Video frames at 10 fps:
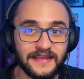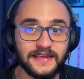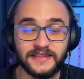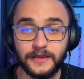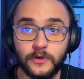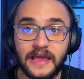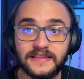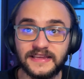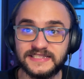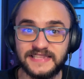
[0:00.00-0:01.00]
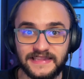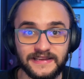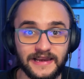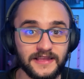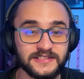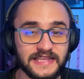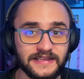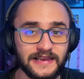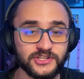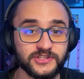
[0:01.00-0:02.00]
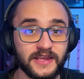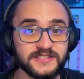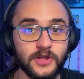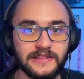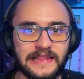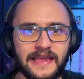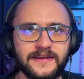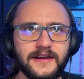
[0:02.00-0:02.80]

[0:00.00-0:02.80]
And they look like they're static legendaries, not like...